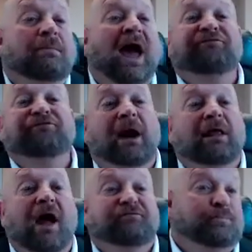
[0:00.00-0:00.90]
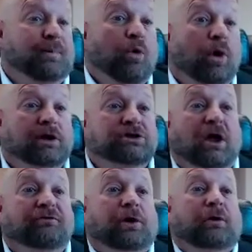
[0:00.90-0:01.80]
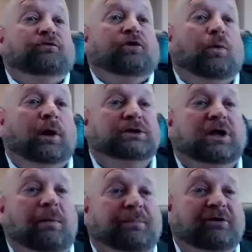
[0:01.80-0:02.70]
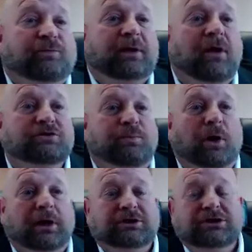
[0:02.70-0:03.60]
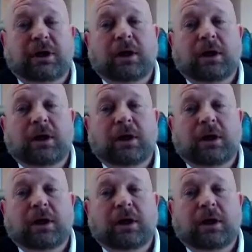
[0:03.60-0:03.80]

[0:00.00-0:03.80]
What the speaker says: of my life has been mortgage also. I own 2 mortgage companies. We coach mortgage.